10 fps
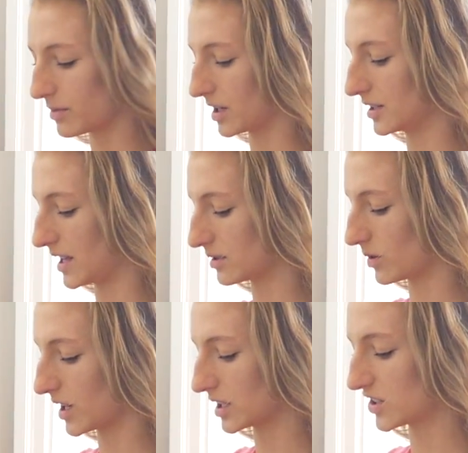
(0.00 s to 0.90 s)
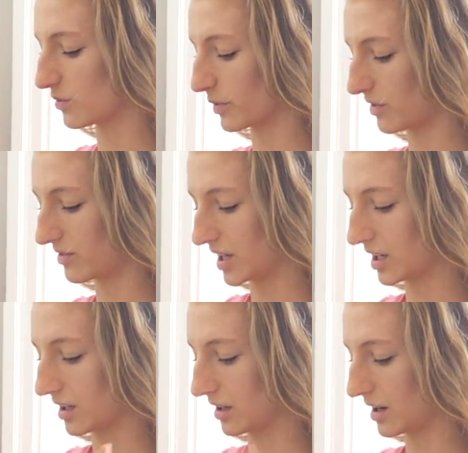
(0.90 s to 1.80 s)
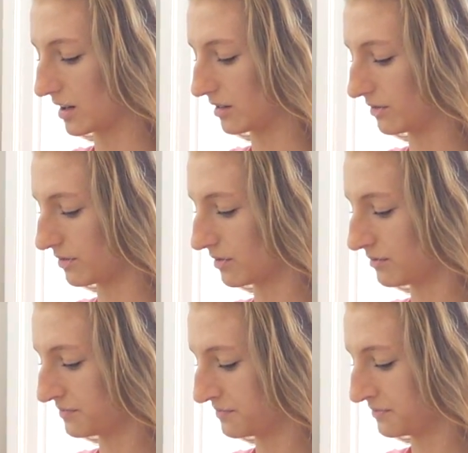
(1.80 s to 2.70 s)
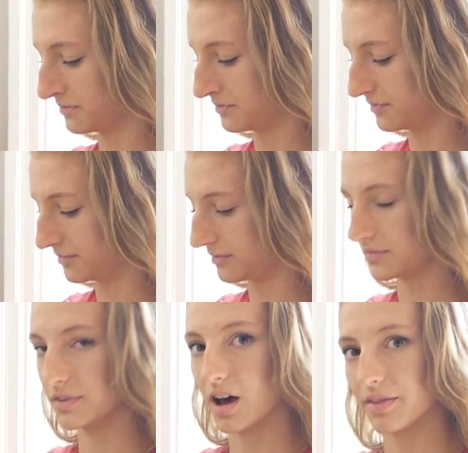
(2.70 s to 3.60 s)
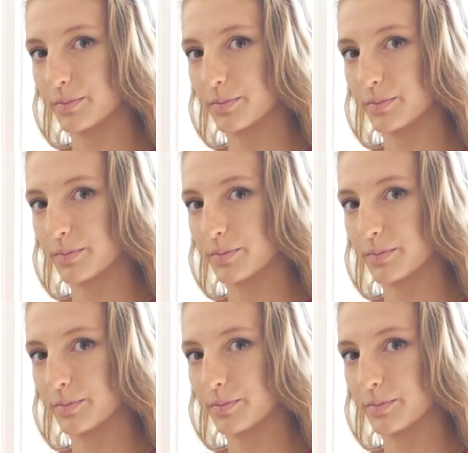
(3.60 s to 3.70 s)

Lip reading: because that's when it gets super thick and kind of not the